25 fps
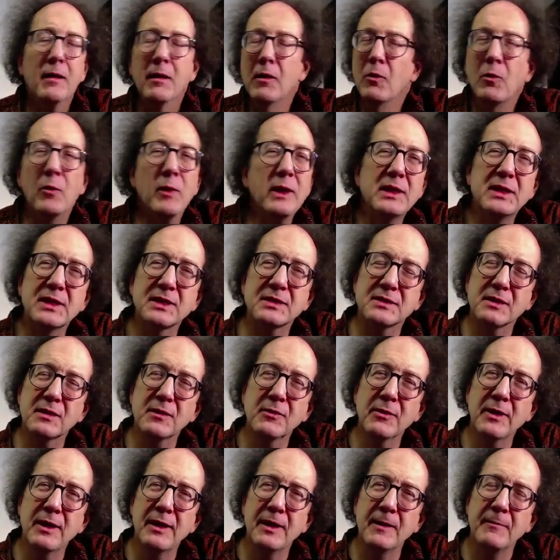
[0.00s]
we
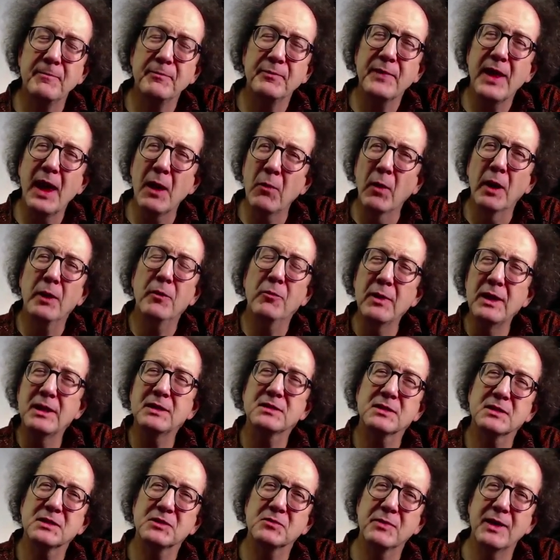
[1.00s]
disagree and what
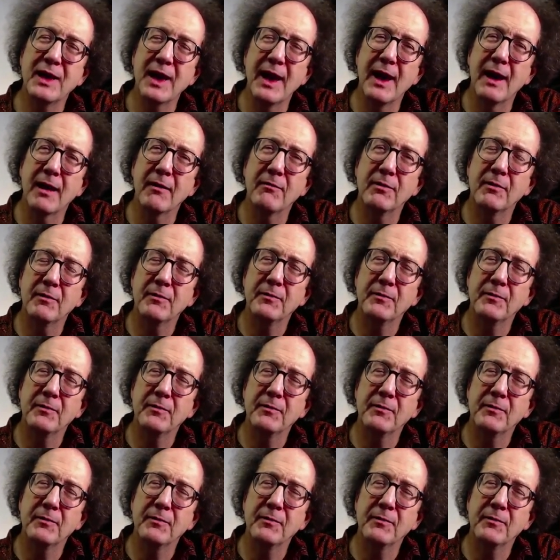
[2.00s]
reasons we have.